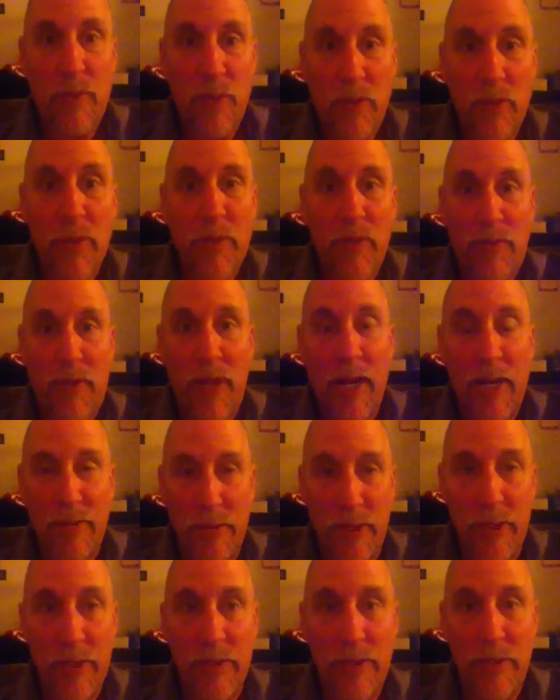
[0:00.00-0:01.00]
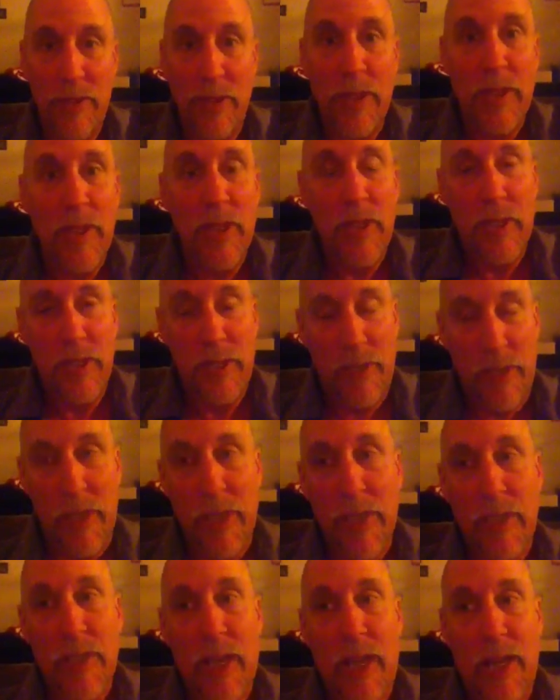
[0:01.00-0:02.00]
for for five years to
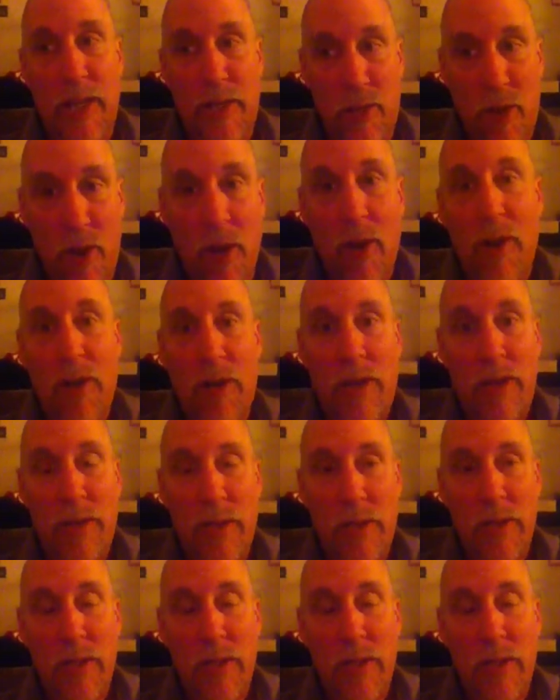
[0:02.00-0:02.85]
get that car,